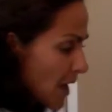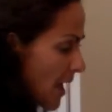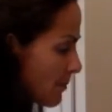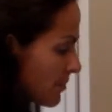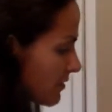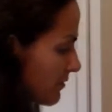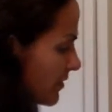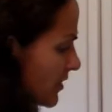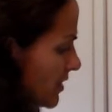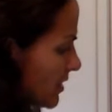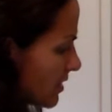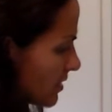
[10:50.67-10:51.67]
blob of
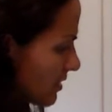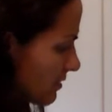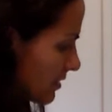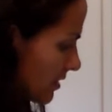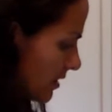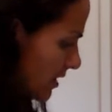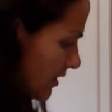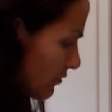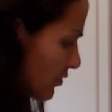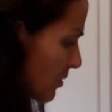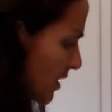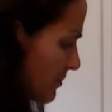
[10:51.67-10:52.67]

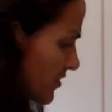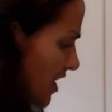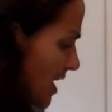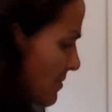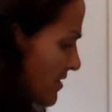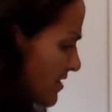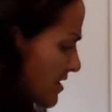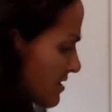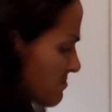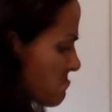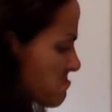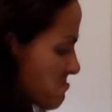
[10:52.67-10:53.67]
rhubarb jam in there